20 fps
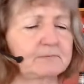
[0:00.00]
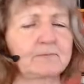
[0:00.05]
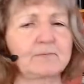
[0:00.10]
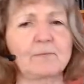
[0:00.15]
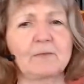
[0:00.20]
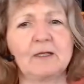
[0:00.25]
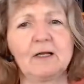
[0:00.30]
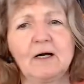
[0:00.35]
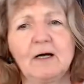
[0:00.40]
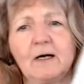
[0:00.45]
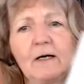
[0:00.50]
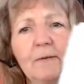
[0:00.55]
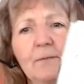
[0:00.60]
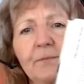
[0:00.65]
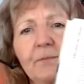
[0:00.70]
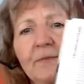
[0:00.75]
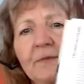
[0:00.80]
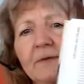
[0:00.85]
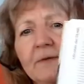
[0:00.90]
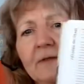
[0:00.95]
um,
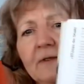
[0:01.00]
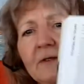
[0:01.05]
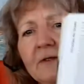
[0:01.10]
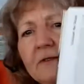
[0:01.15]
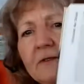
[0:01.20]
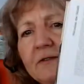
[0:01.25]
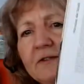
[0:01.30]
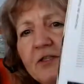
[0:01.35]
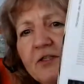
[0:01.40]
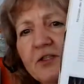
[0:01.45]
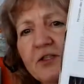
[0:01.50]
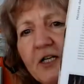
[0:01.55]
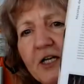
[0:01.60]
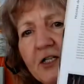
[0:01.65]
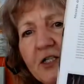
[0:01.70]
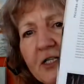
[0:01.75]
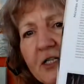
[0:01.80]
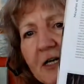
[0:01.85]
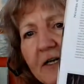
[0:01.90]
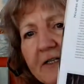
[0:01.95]

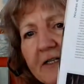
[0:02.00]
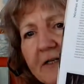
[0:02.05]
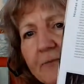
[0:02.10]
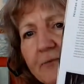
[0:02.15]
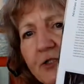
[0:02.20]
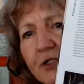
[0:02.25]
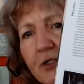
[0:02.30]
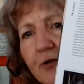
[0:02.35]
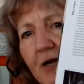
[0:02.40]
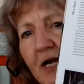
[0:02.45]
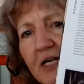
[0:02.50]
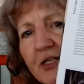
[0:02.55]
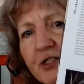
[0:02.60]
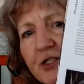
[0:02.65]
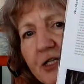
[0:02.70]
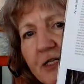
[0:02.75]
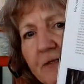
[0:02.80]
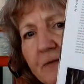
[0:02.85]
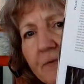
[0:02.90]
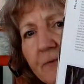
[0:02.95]
discussion on
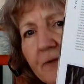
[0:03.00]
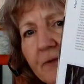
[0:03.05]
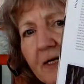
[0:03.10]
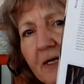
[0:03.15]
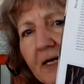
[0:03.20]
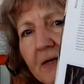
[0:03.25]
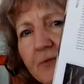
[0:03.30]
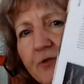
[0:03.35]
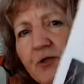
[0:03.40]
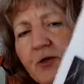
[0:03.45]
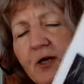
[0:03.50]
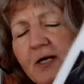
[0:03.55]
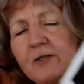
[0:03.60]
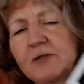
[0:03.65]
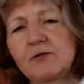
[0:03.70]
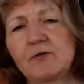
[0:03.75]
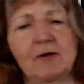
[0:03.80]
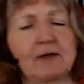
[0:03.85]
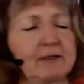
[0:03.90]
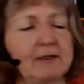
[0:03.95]
abstract
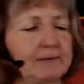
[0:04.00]
drawing.